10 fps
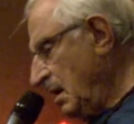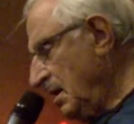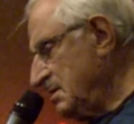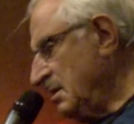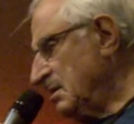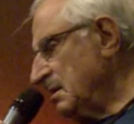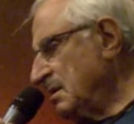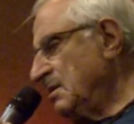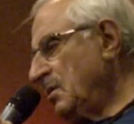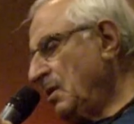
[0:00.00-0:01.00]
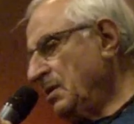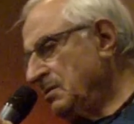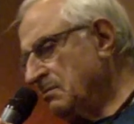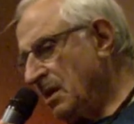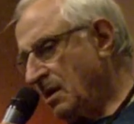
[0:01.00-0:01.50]
I thought, you know, I
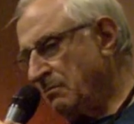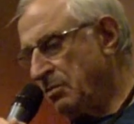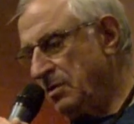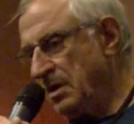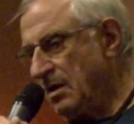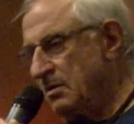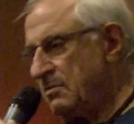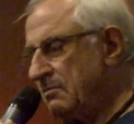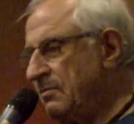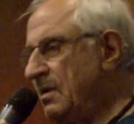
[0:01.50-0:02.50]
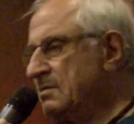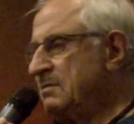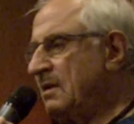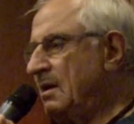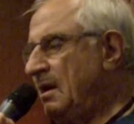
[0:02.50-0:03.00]
could make a printout of the
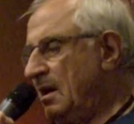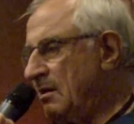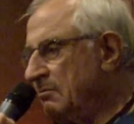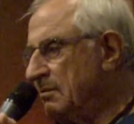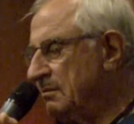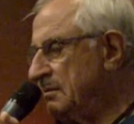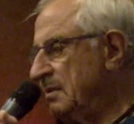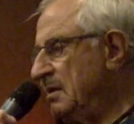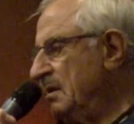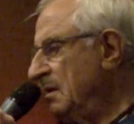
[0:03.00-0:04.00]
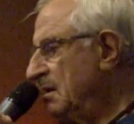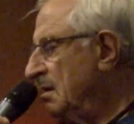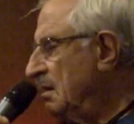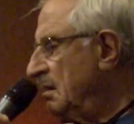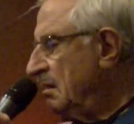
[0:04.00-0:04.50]
fonts I have
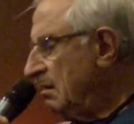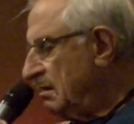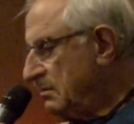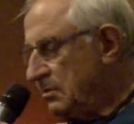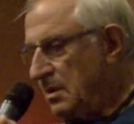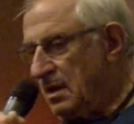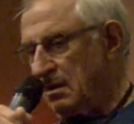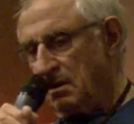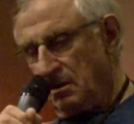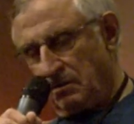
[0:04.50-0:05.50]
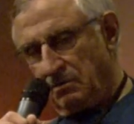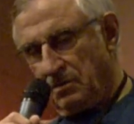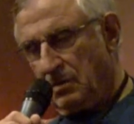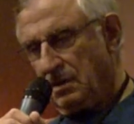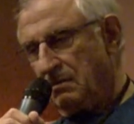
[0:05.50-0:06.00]
so that I could look
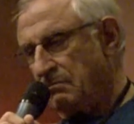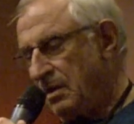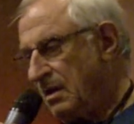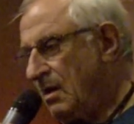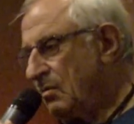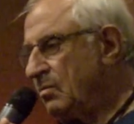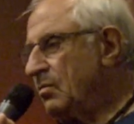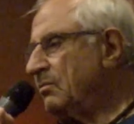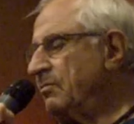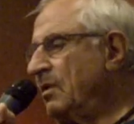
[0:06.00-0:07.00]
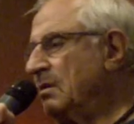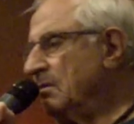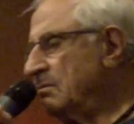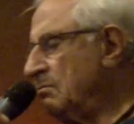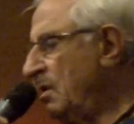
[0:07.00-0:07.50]
through it and pick out what font
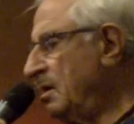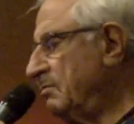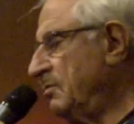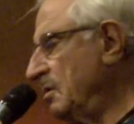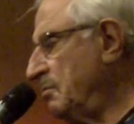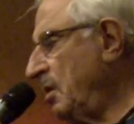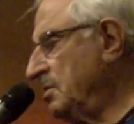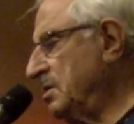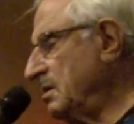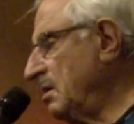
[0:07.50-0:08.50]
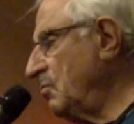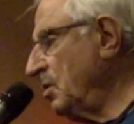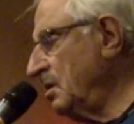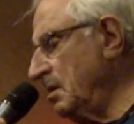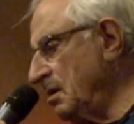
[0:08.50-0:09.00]
looks right for a project I'm
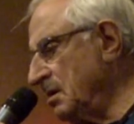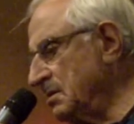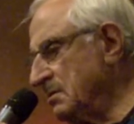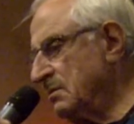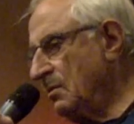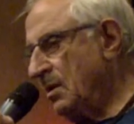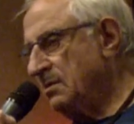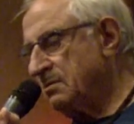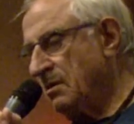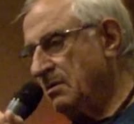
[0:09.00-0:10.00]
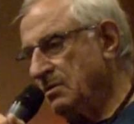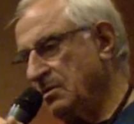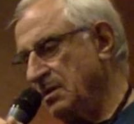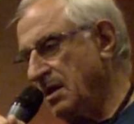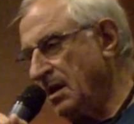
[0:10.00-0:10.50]
working on. So I started
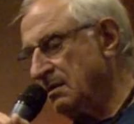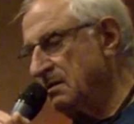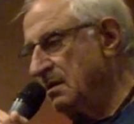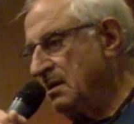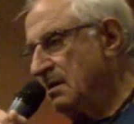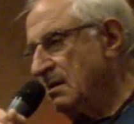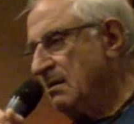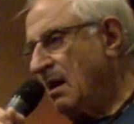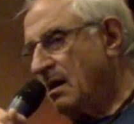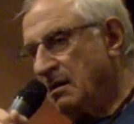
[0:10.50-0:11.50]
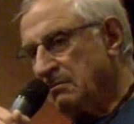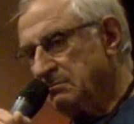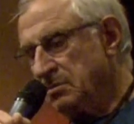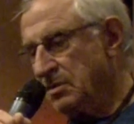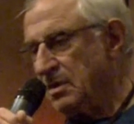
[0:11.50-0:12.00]
doing that,
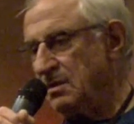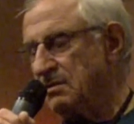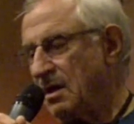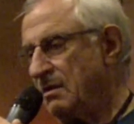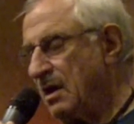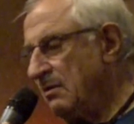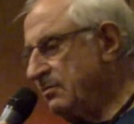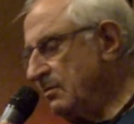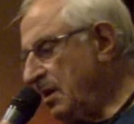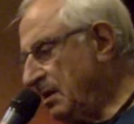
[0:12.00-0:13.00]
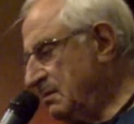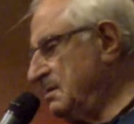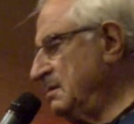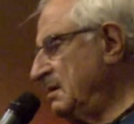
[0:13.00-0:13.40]
um, put the entire alphabet